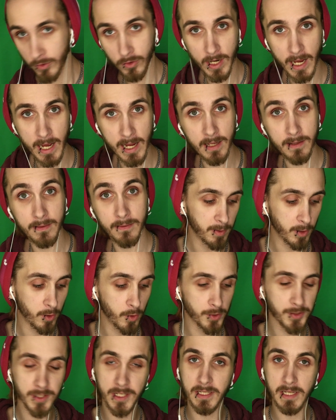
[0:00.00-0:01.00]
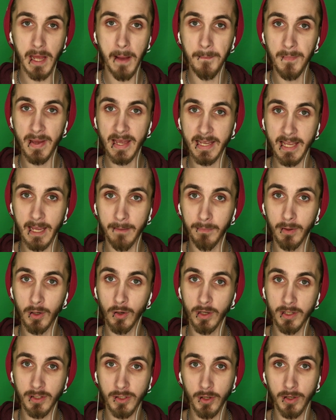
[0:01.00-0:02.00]
today, because this makeup
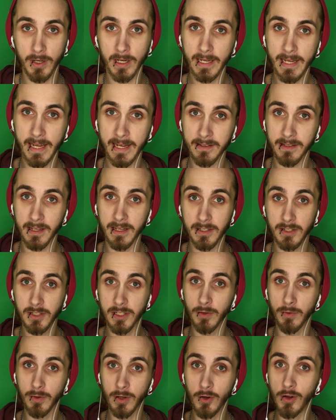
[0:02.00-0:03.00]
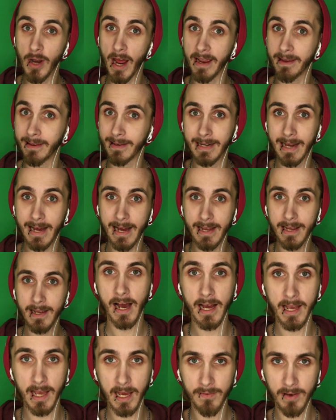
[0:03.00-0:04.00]
look is gonna get so good I can die,
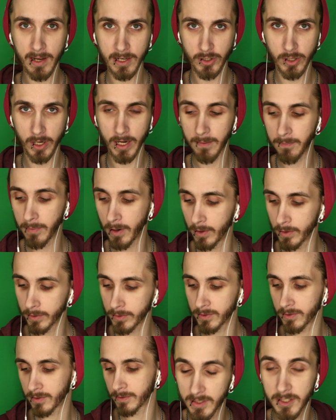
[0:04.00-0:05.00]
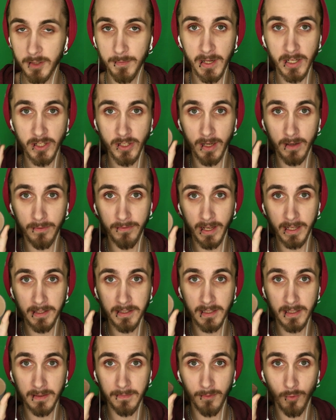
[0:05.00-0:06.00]
I have actually bought special
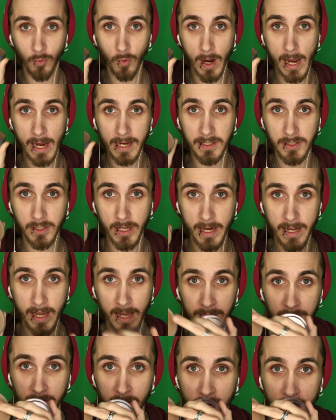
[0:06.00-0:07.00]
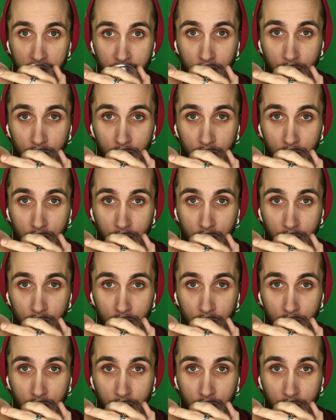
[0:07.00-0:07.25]
effects wax. I have tried